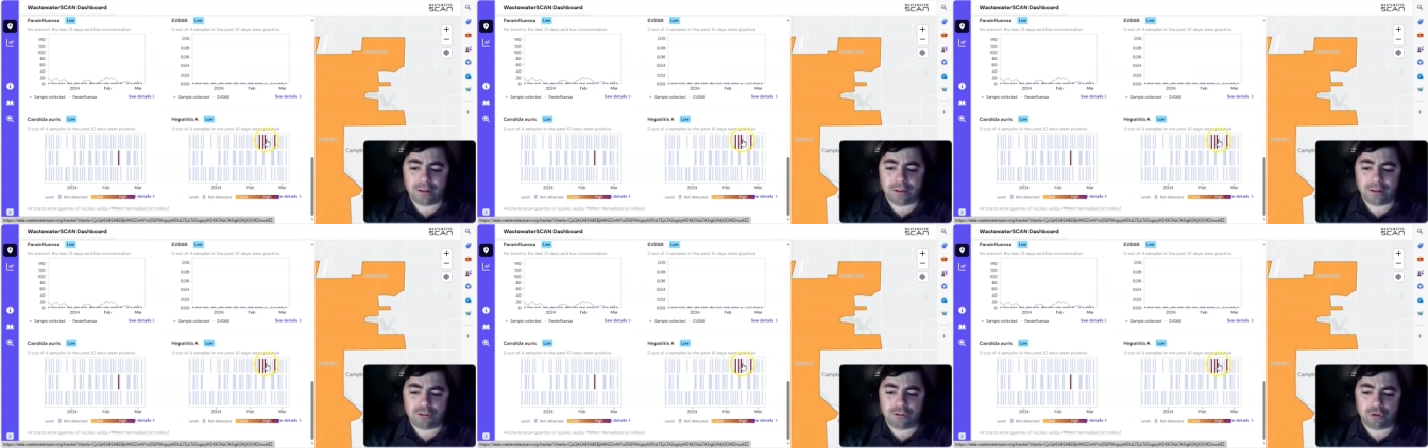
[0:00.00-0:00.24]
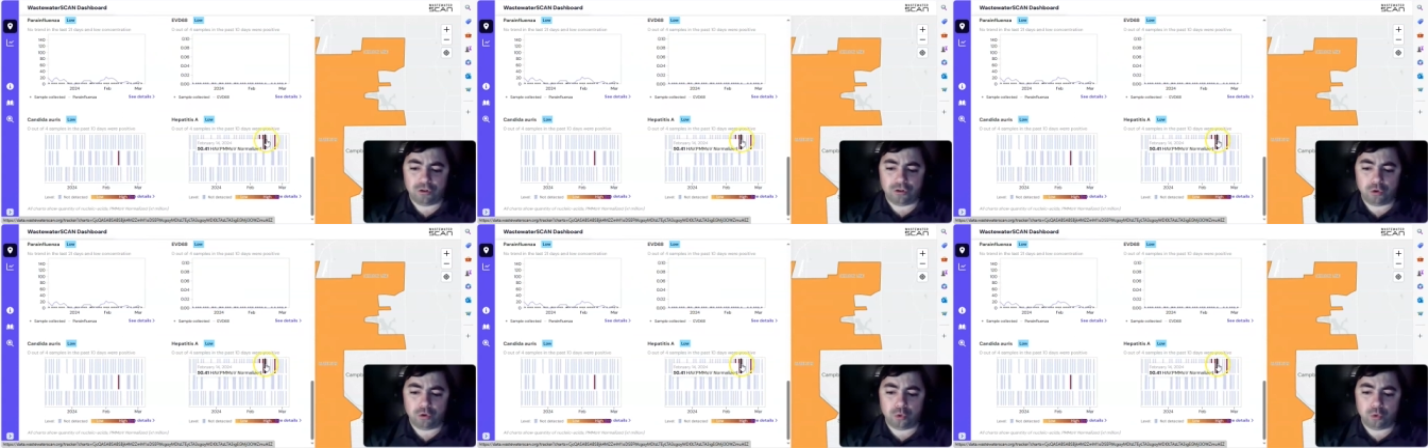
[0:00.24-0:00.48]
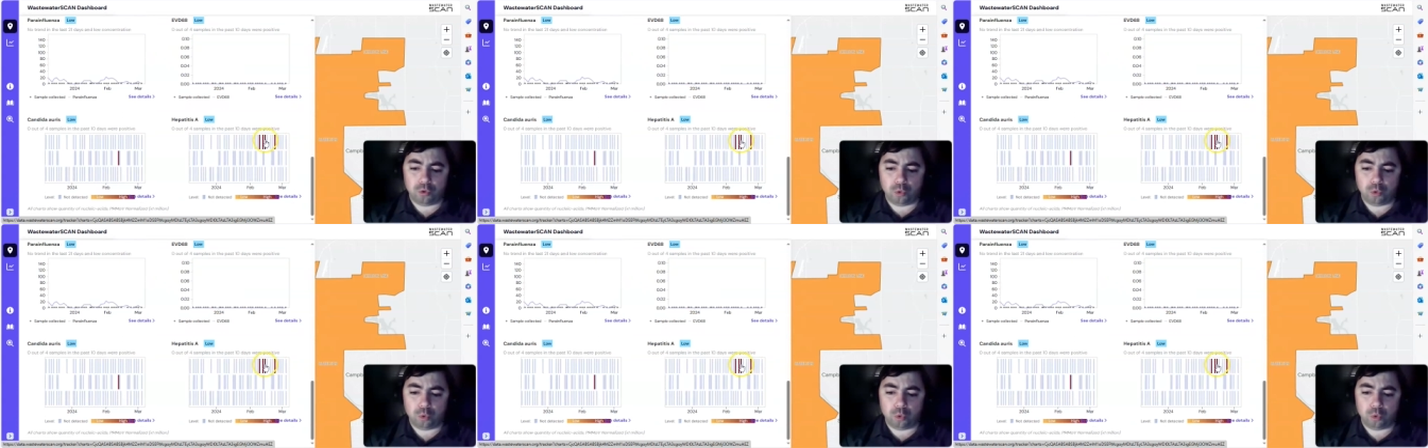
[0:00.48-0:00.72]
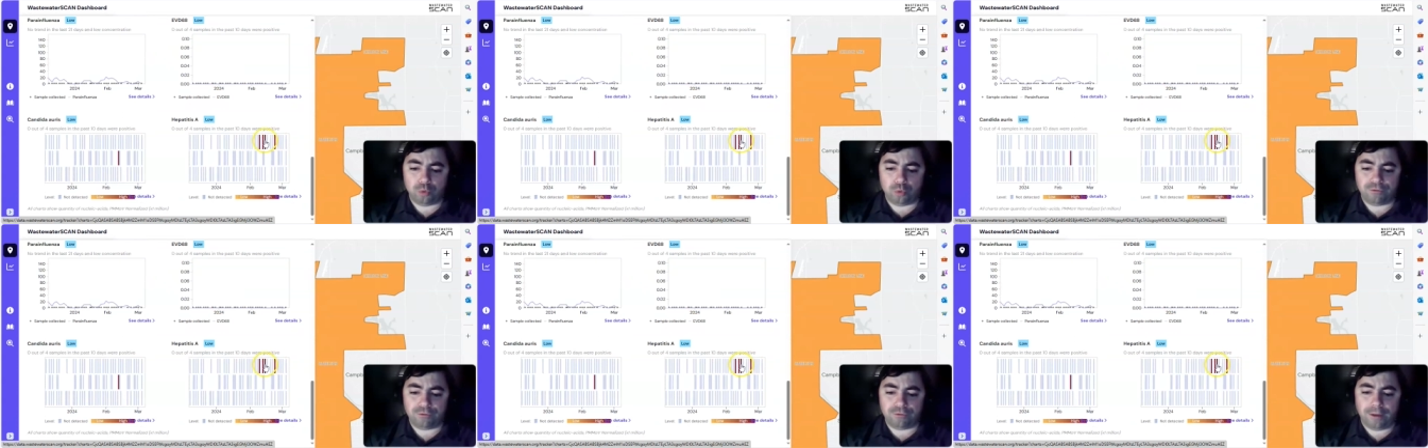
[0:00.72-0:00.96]

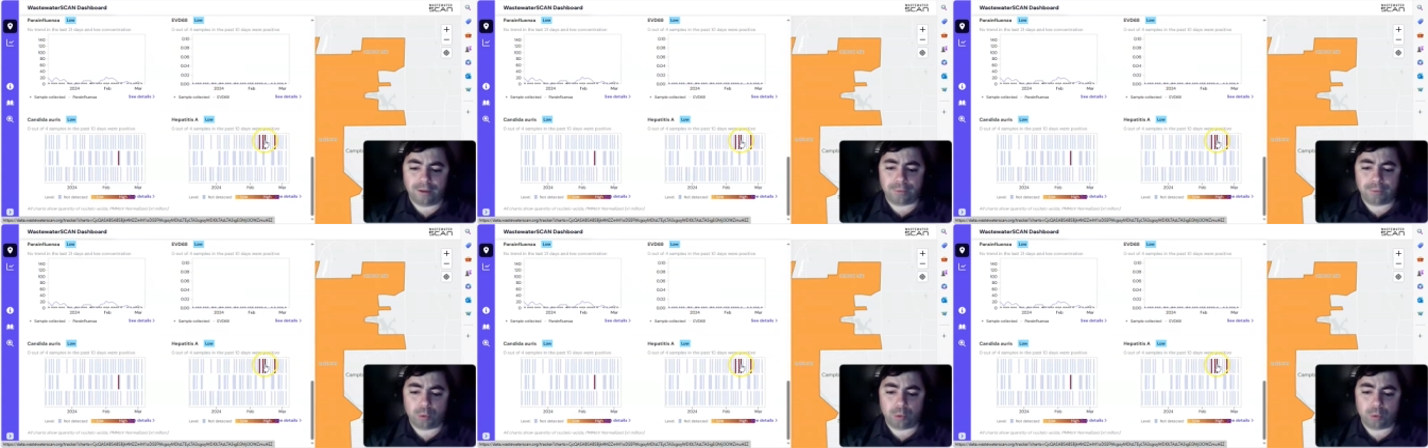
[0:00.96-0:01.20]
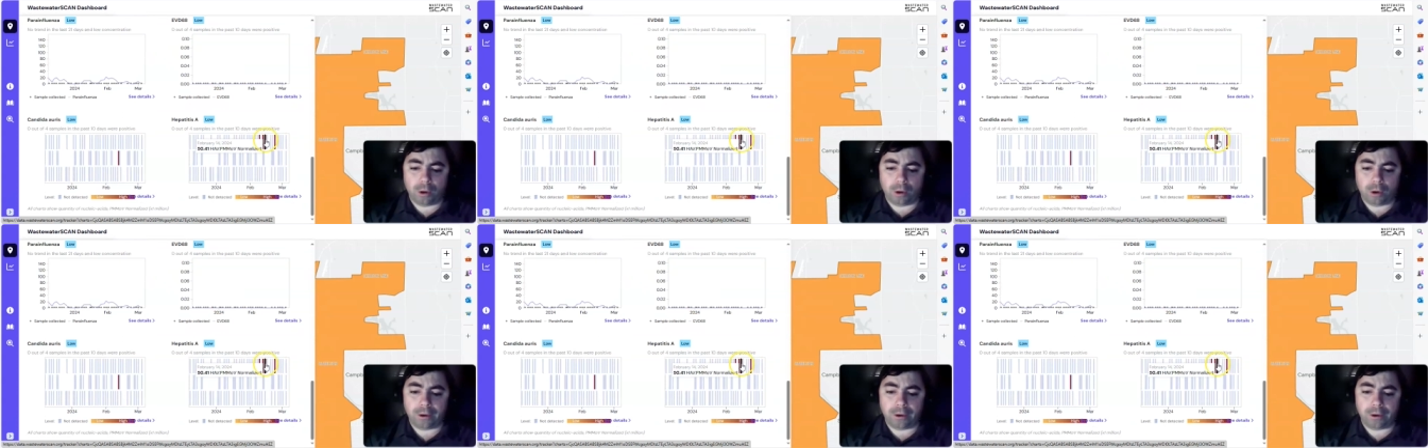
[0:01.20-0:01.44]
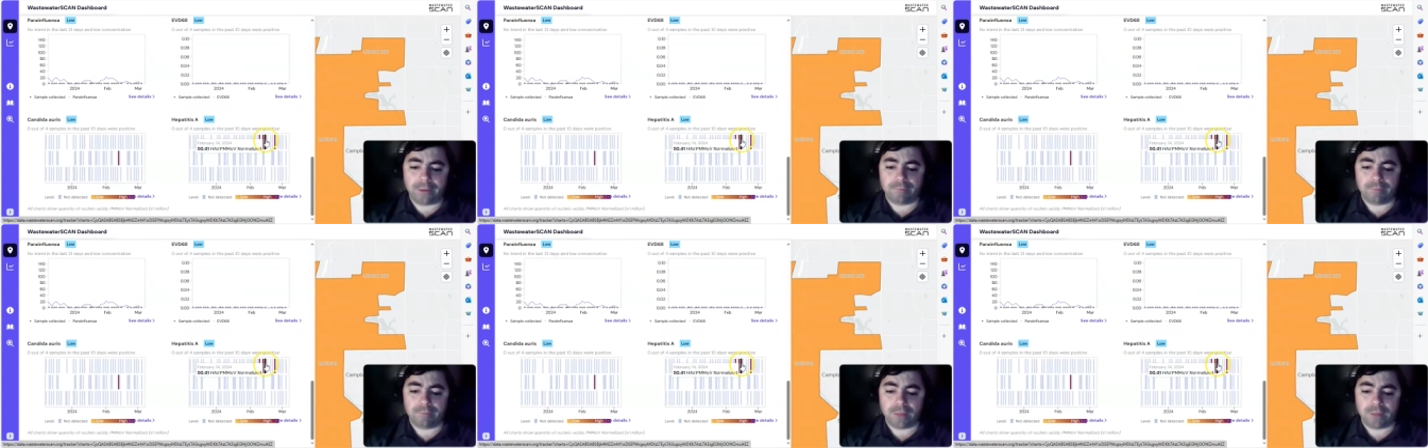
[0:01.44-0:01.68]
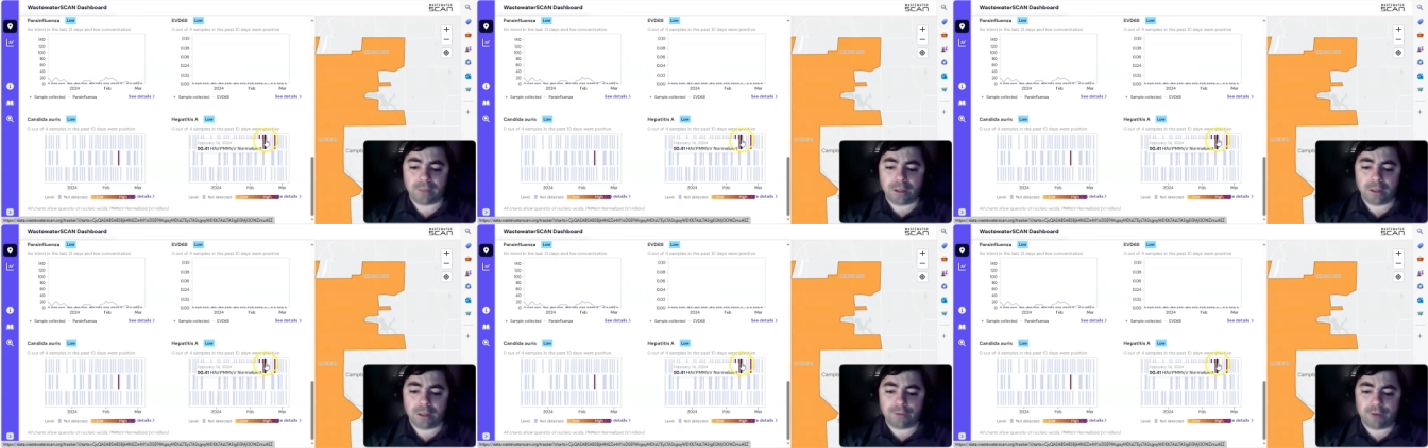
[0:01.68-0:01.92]
to February
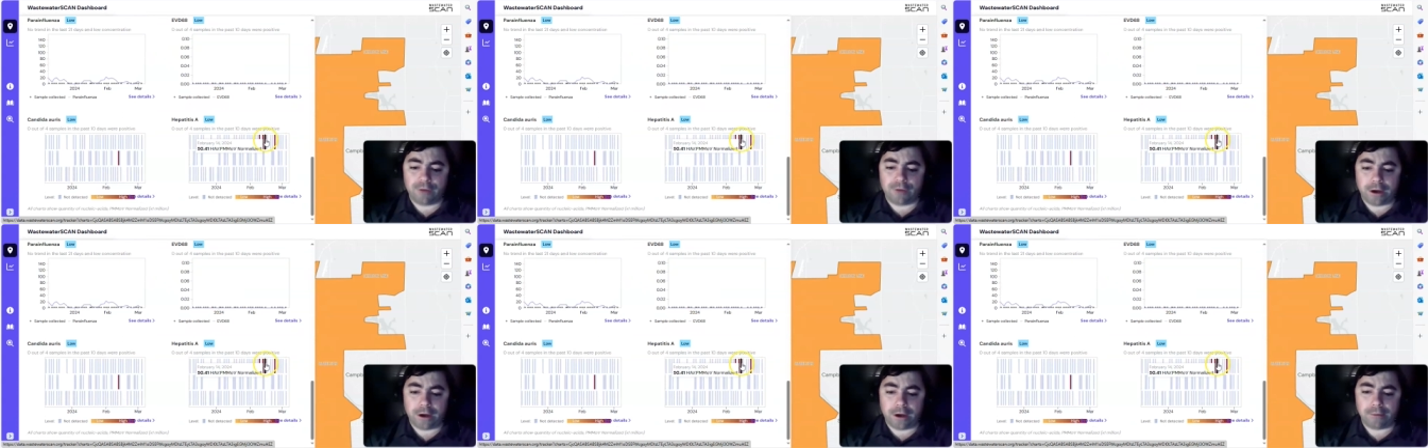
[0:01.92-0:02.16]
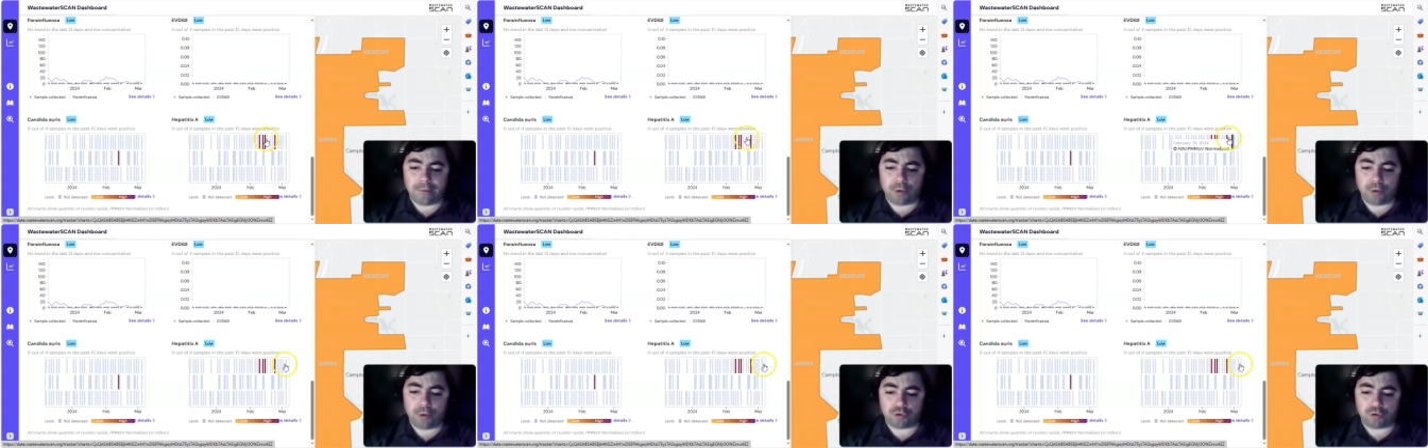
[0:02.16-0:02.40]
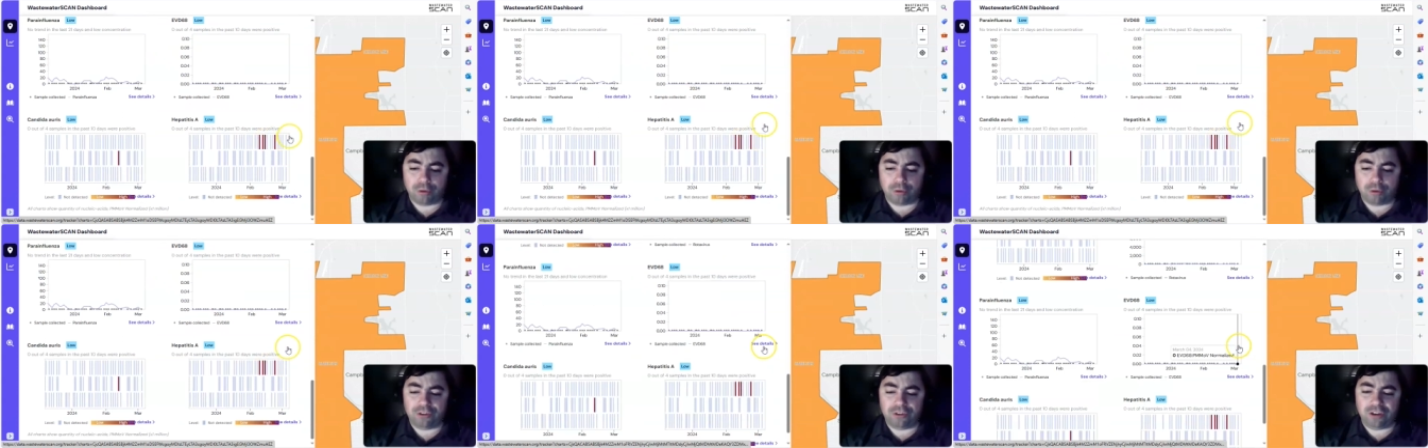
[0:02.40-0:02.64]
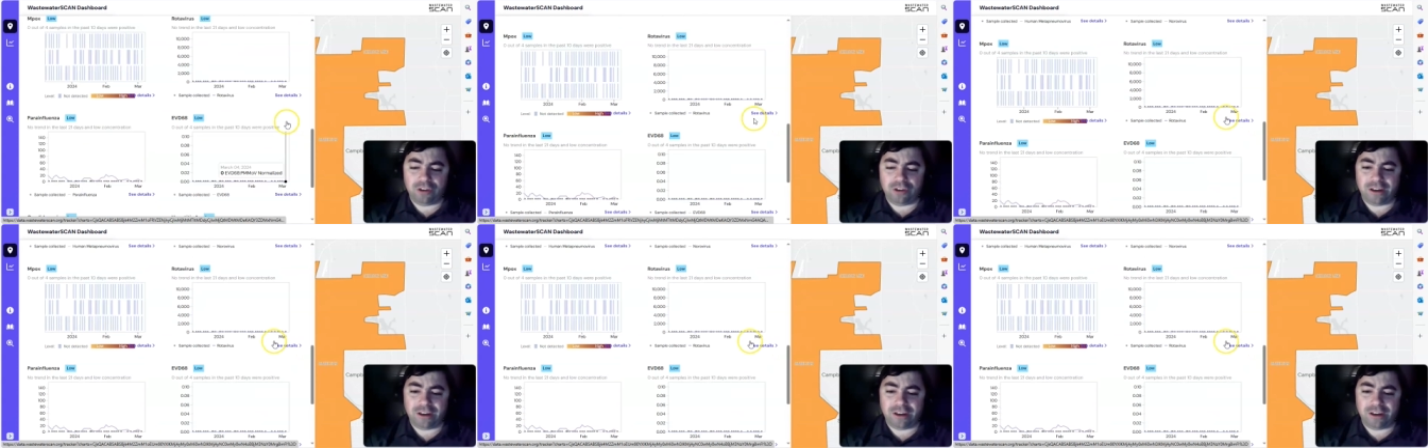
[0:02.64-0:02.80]
to find the most recent